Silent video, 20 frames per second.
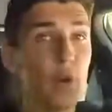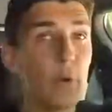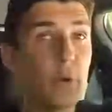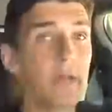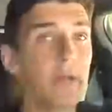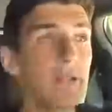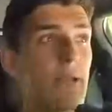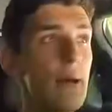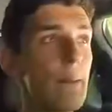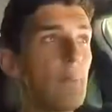
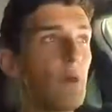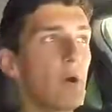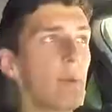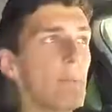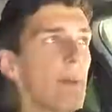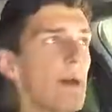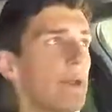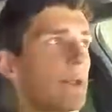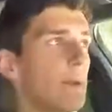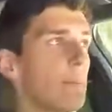knowing a lot more
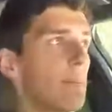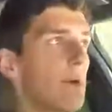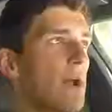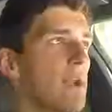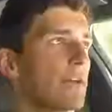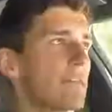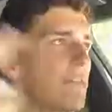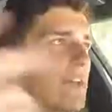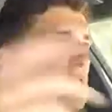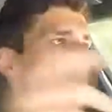about your
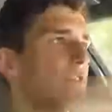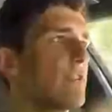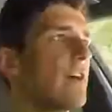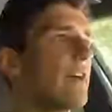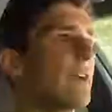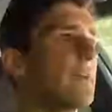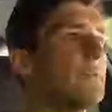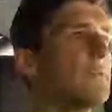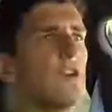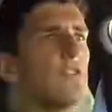product that you're
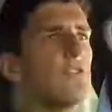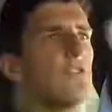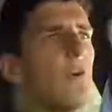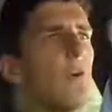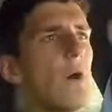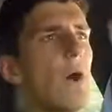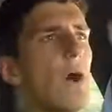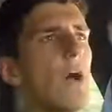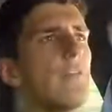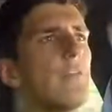selling.
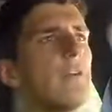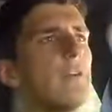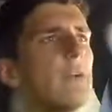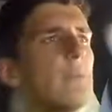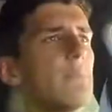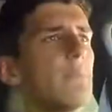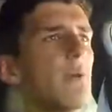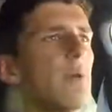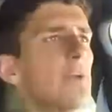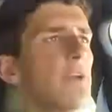So other
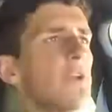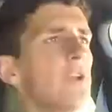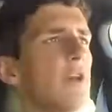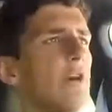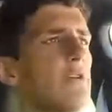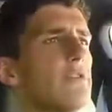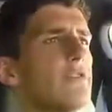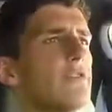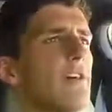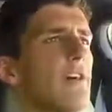important
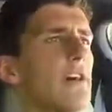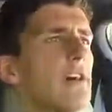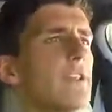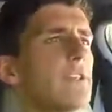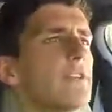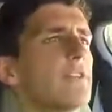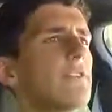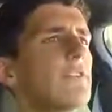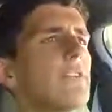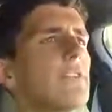notes
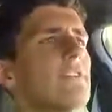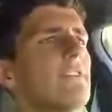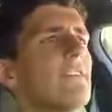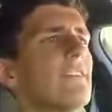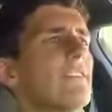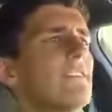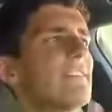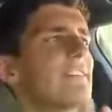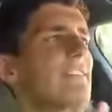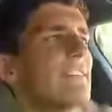on your
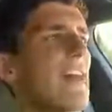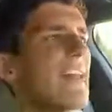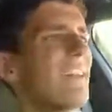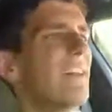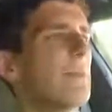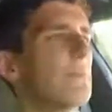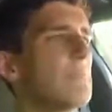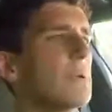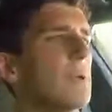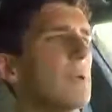listing
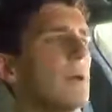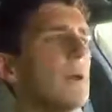setup,